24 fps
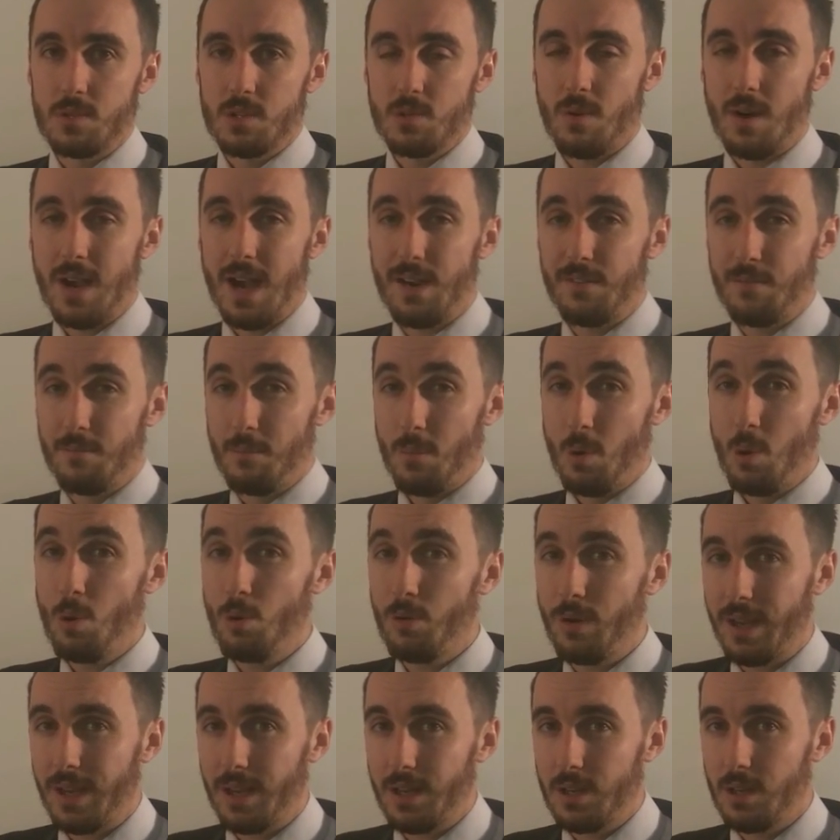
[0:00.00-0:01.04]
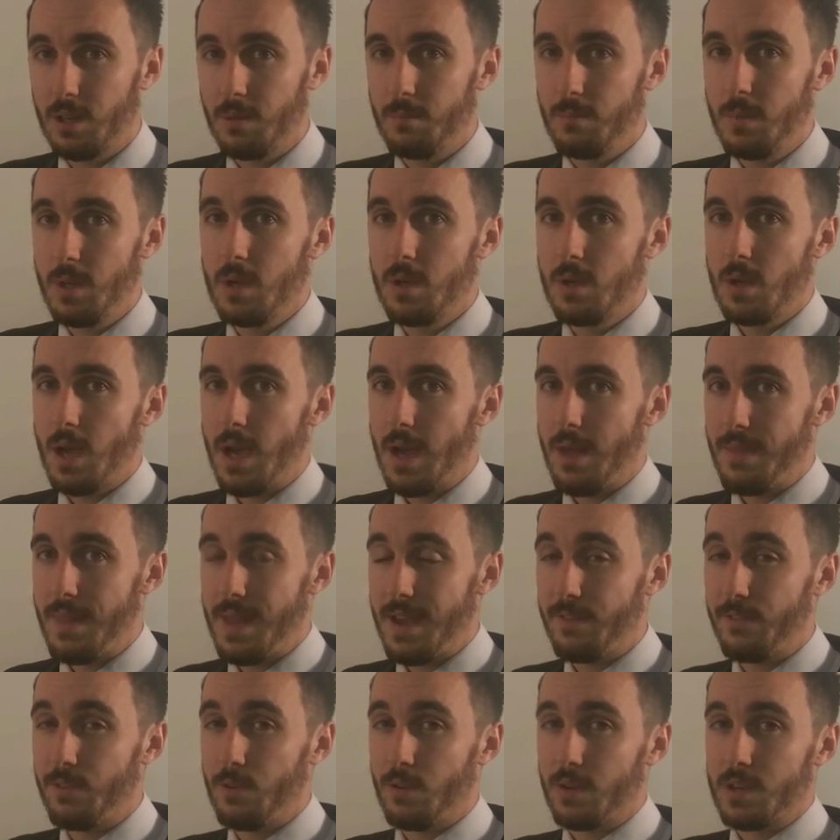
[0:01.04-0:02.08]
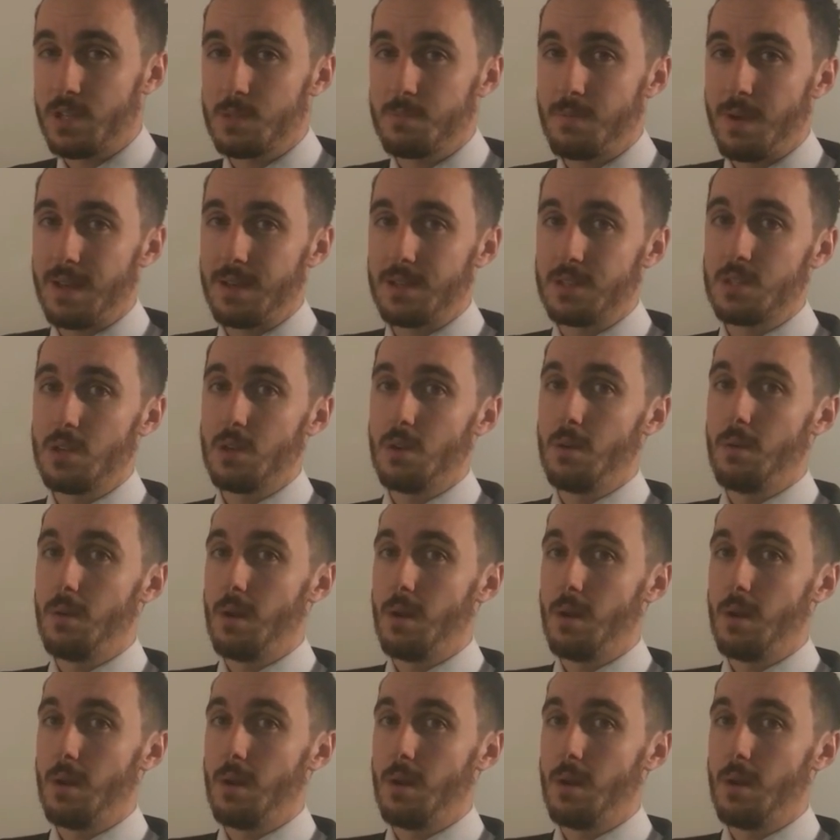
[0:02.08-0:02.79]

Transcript: So I have more income and therefore I spend